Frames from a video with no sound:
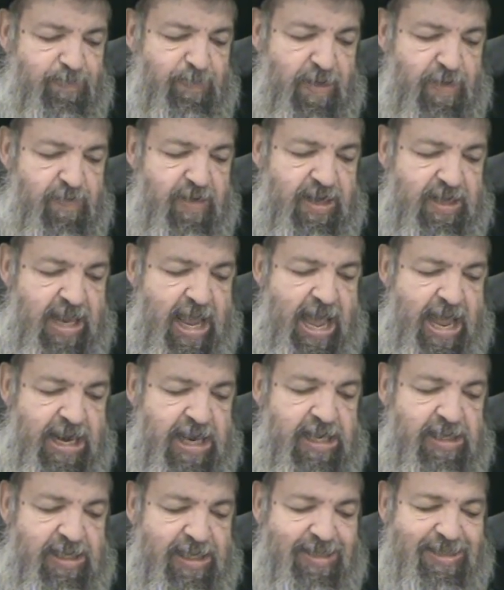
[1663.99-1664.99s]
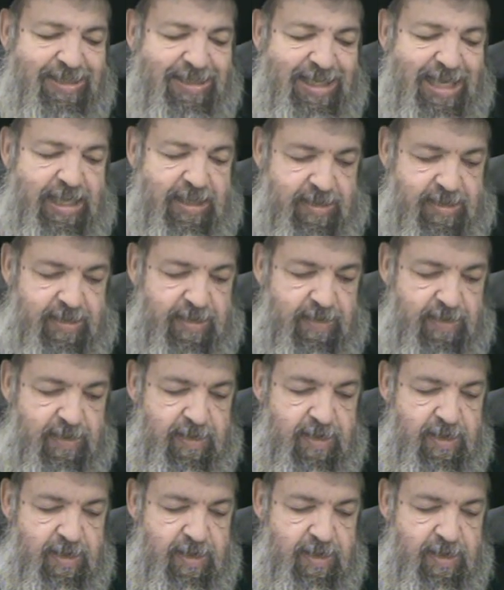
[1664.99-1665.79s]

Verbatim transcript: spirit any deceit.